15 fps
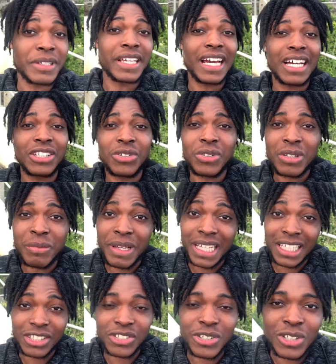yeah, I don't want to make
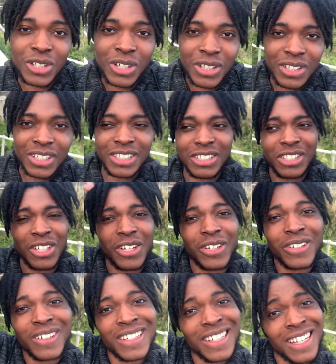it too long. So
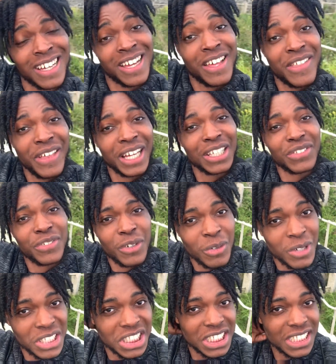thanks for
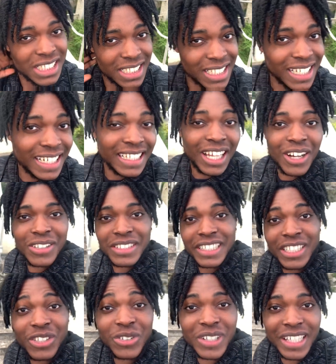watching and I'll see
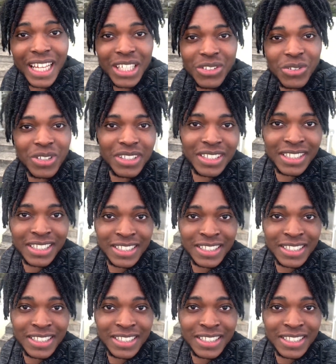you in the next one.